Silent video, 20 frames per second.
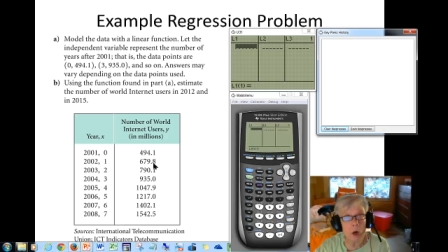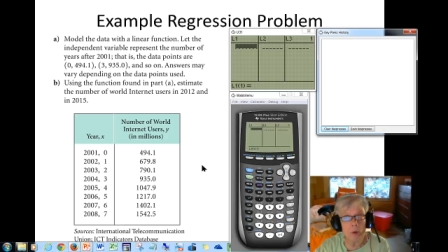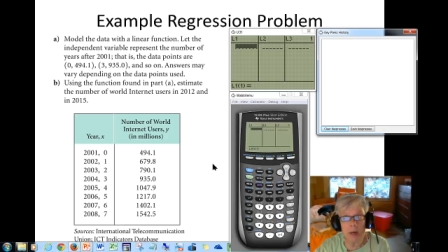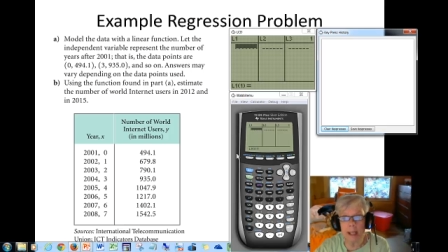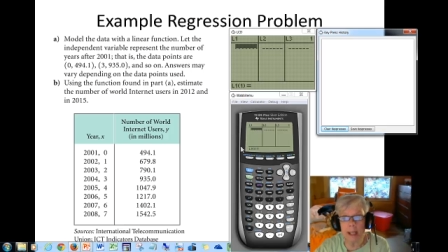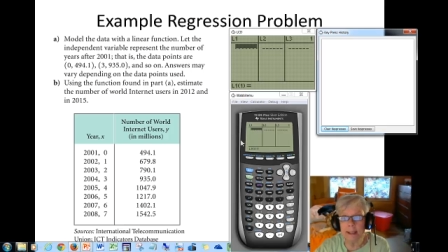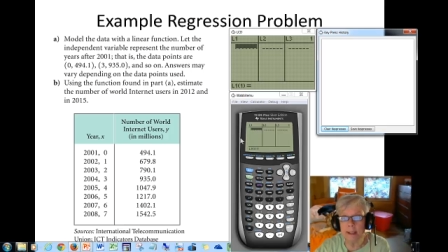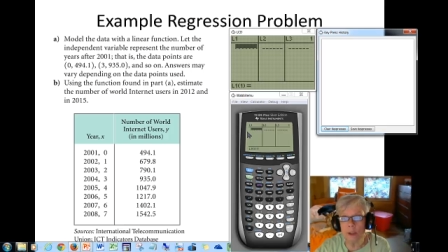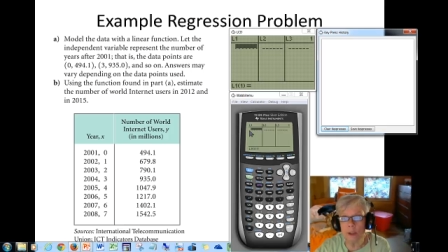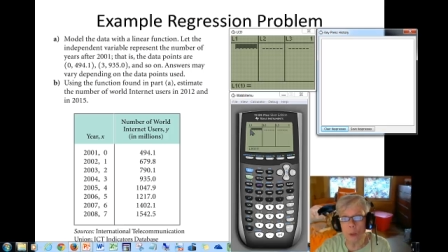All
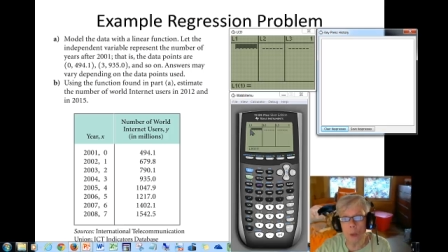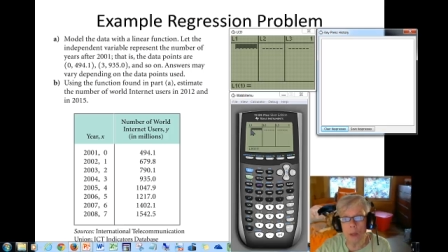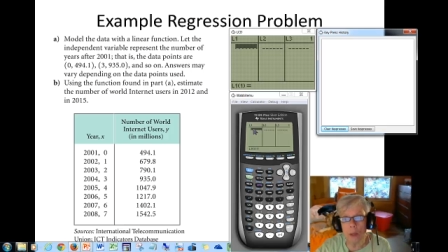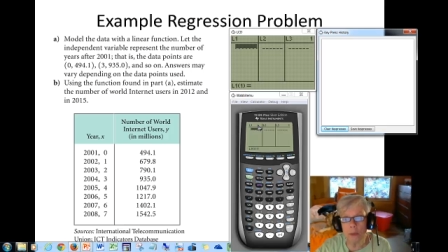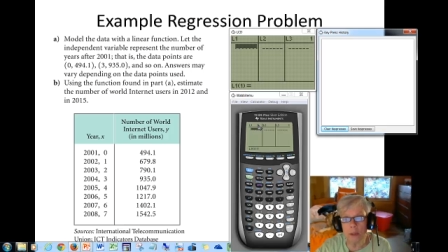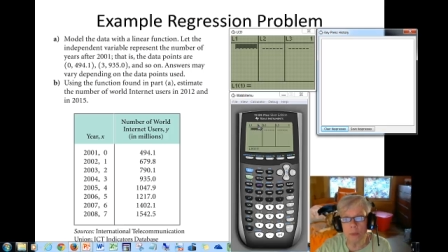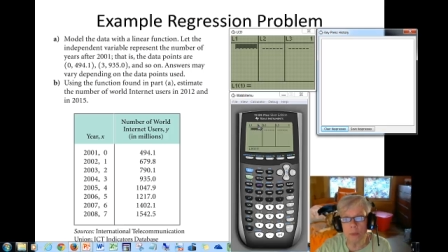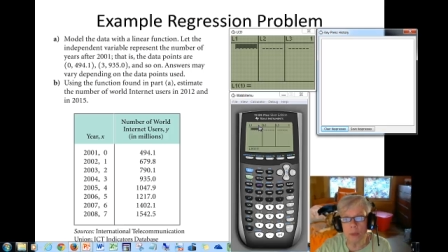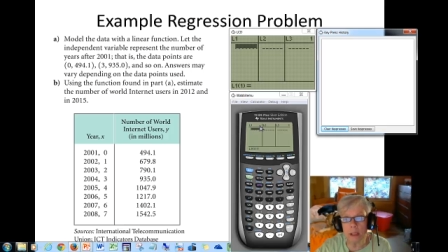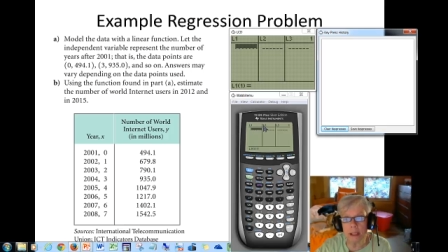right, so
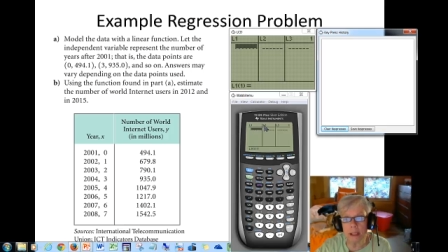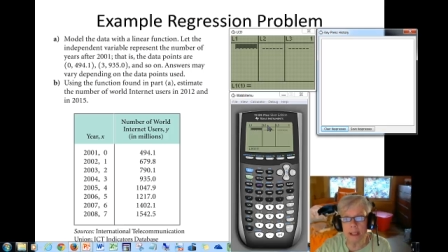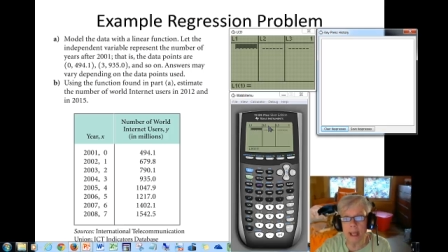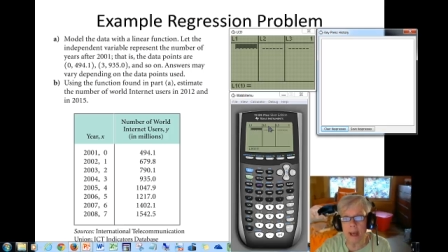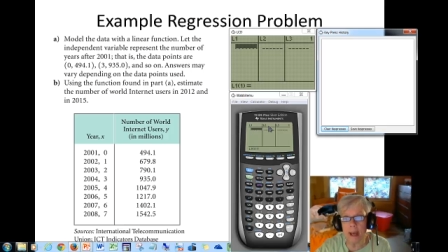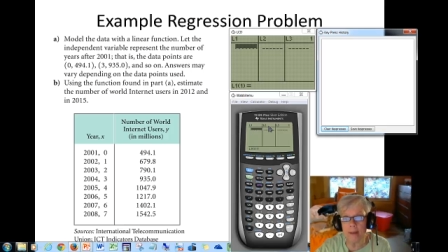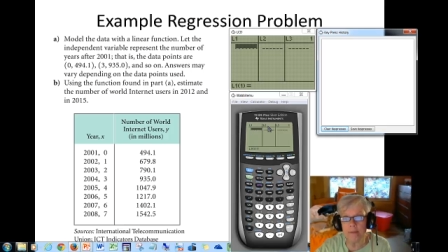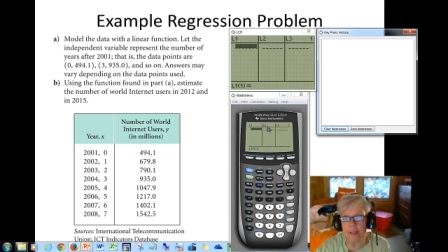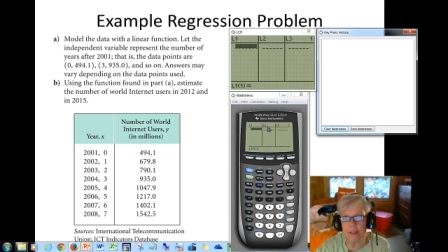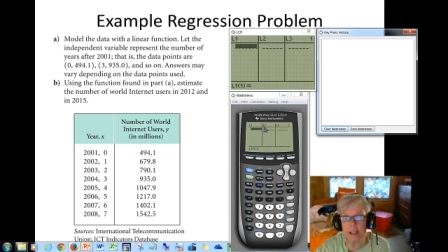what we
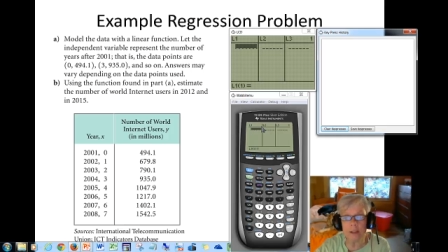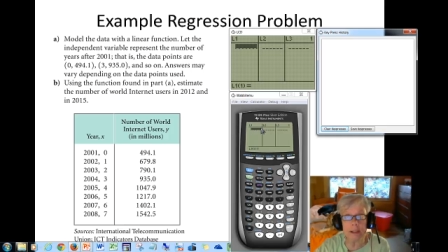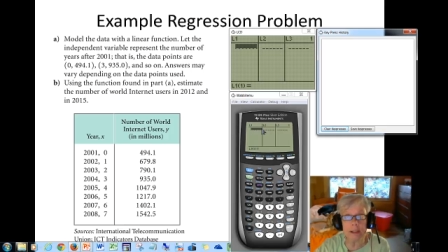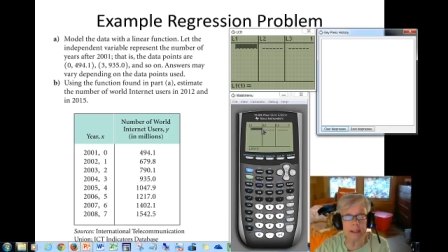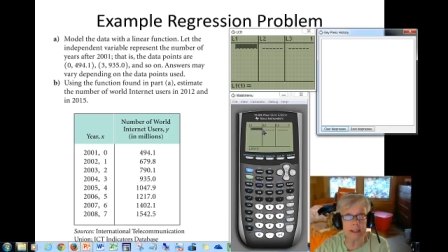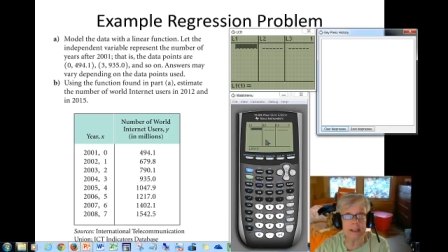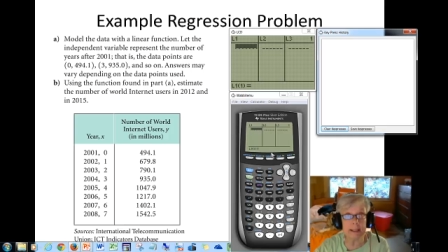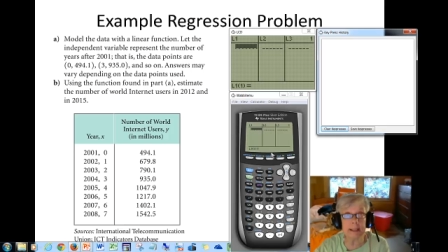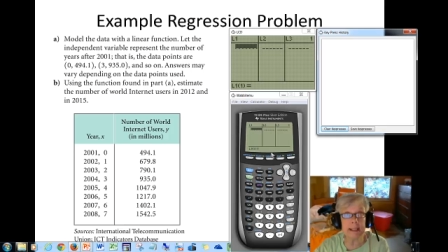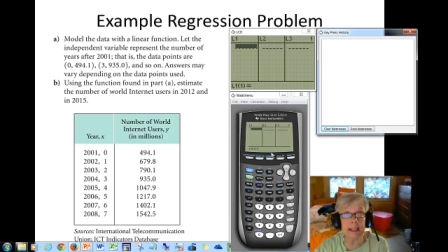really have here
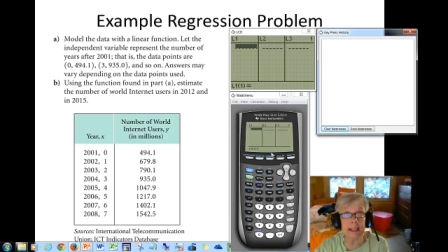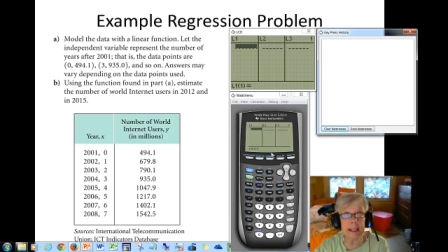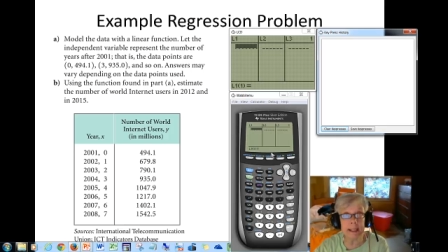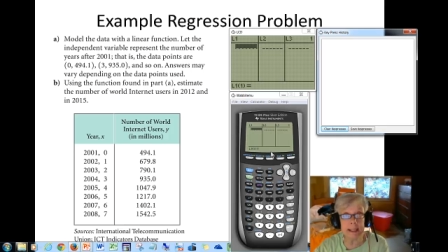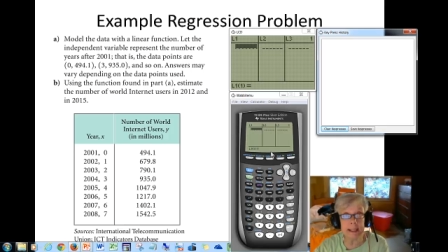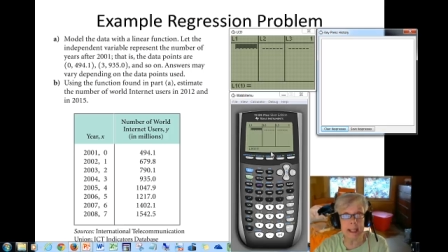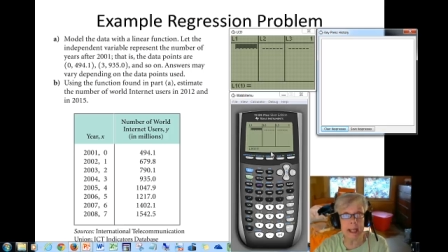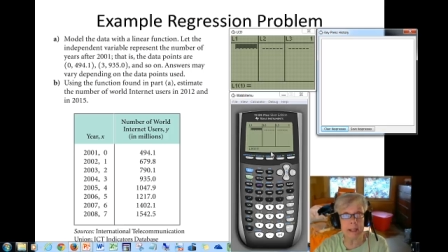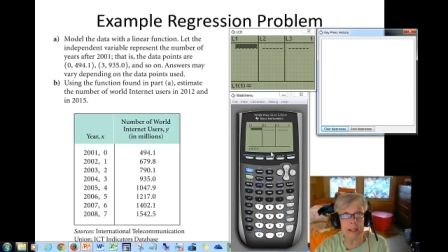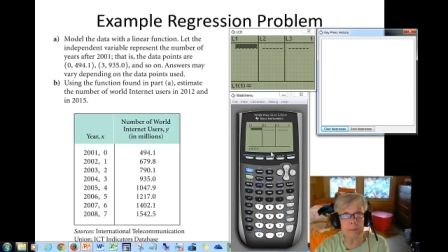is a
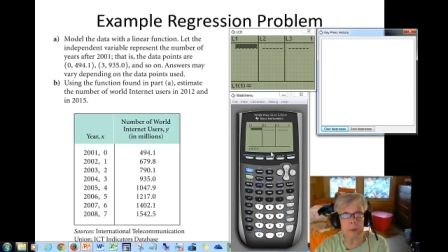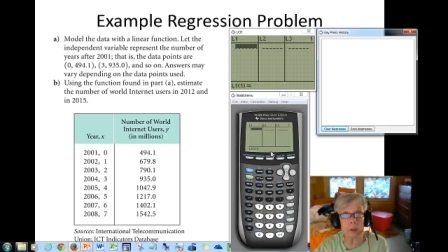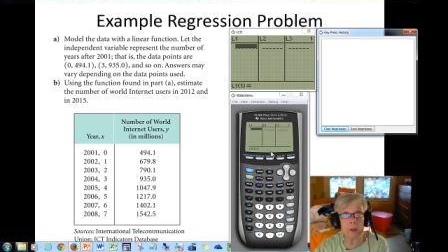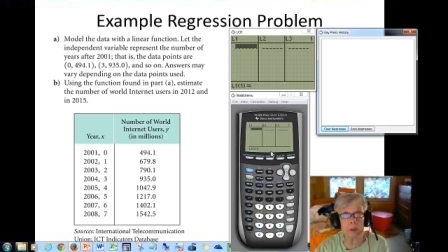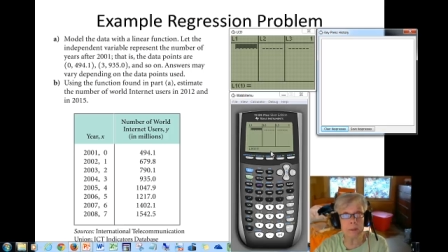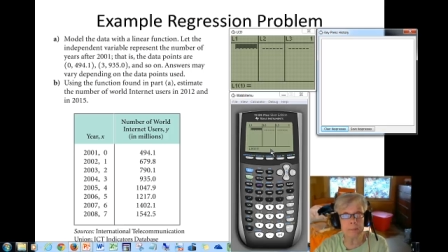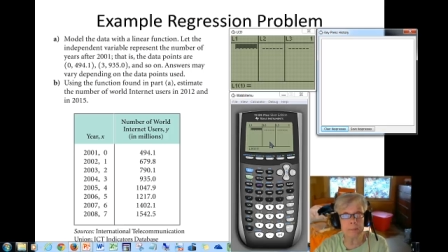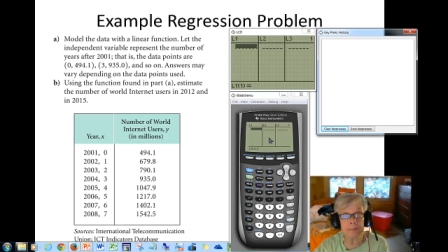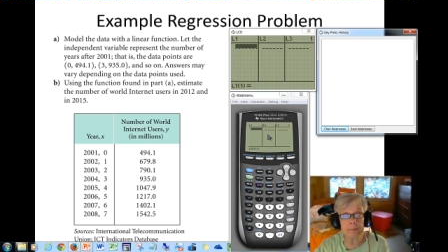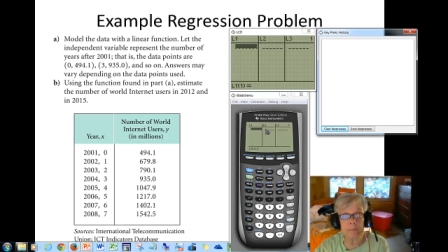T
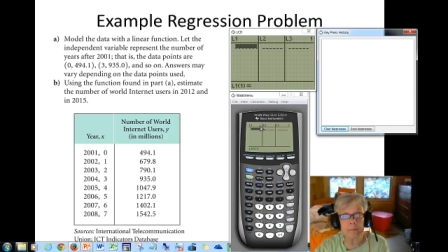table.